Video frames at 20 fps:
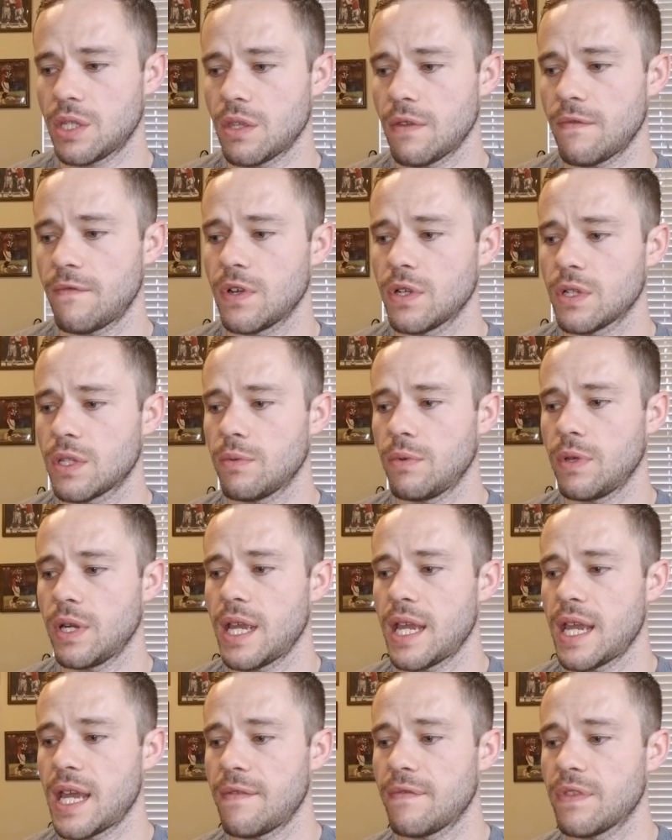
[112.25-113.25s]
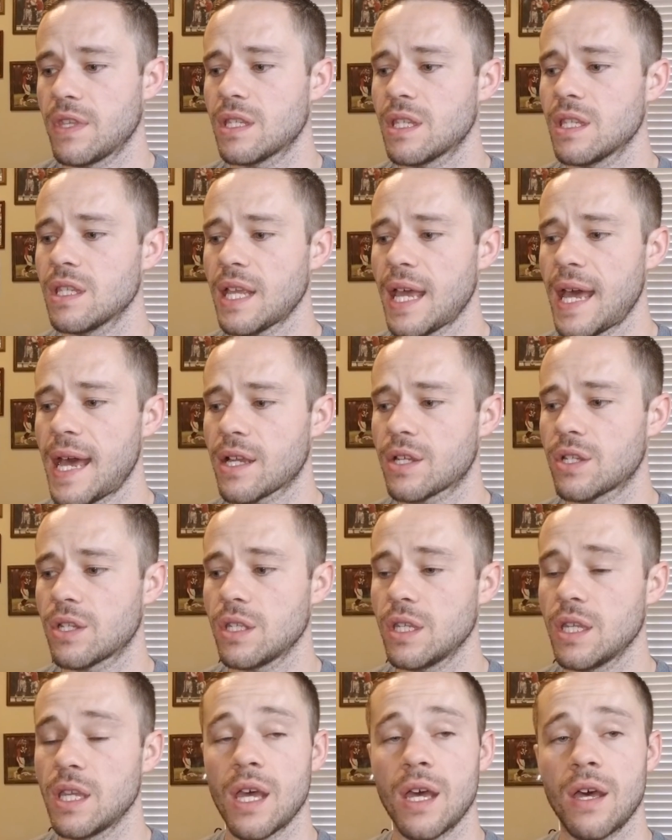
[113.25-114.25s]
So the first one I have, this is
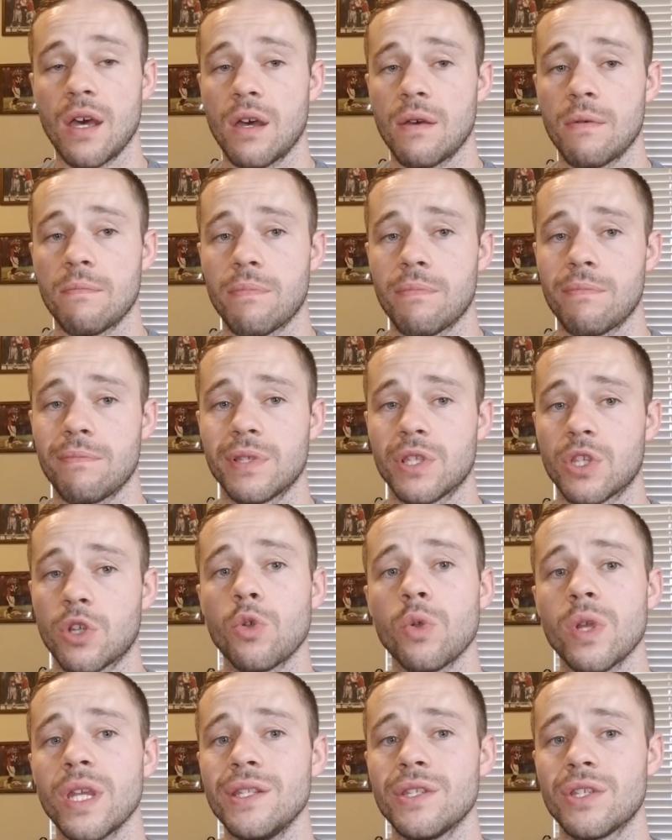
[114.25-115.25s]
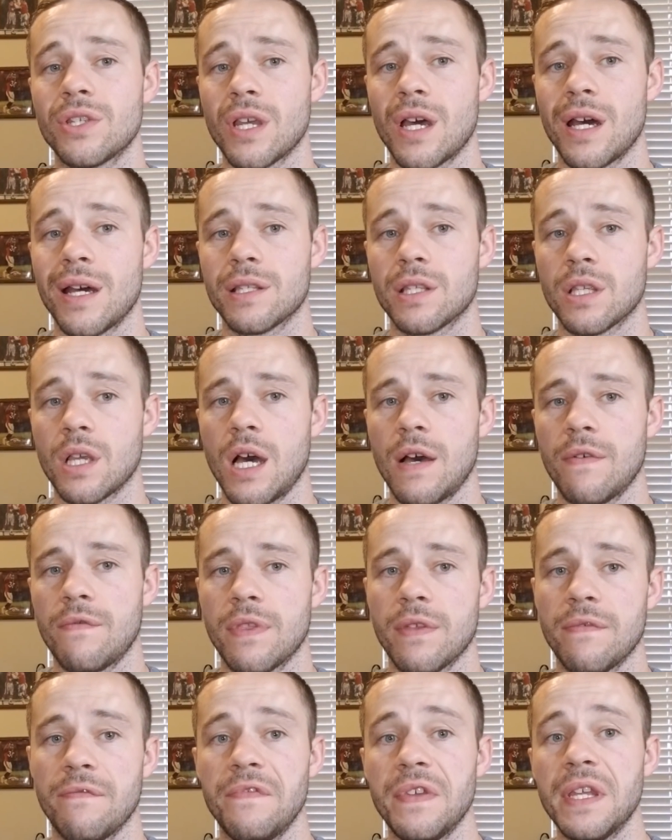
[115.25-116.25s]
actually screenshots off
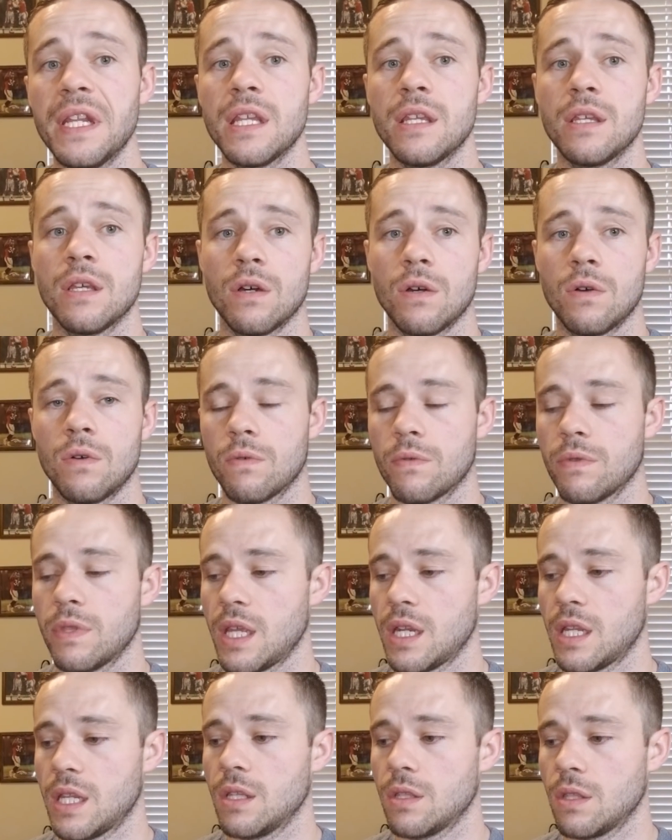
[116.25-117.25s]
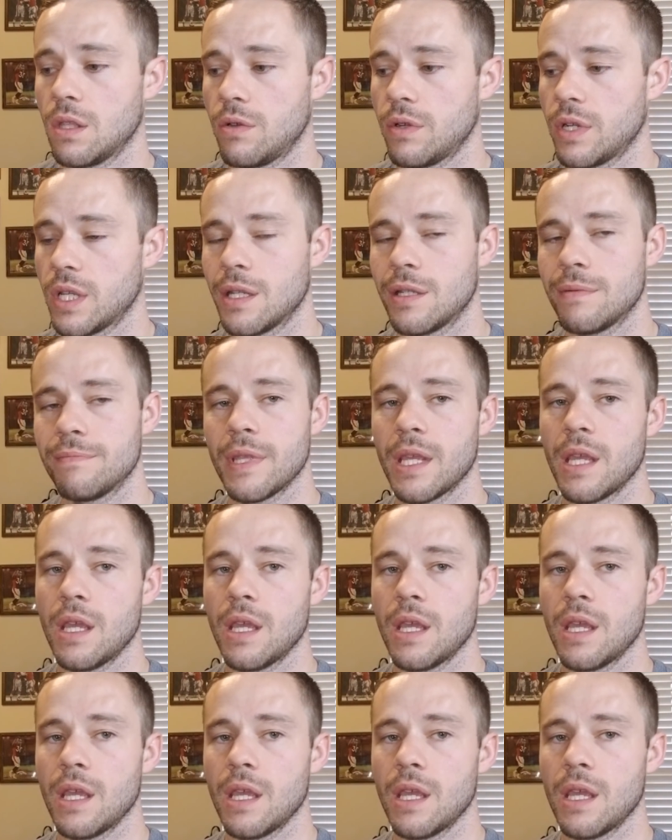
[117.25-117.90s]
the video that he loaded.